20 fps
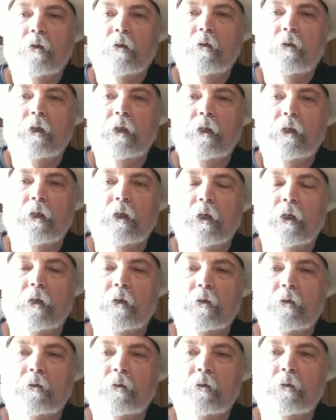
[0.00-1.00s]
the
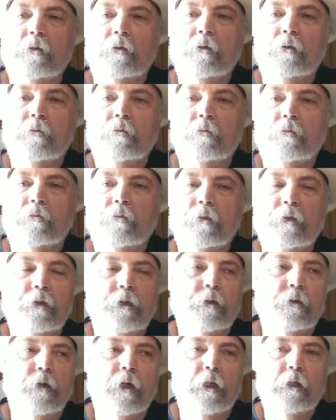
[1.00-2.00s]
uh,
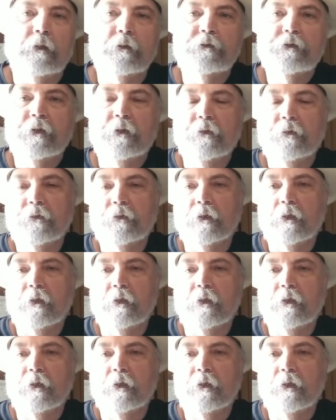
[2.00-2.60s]
urologist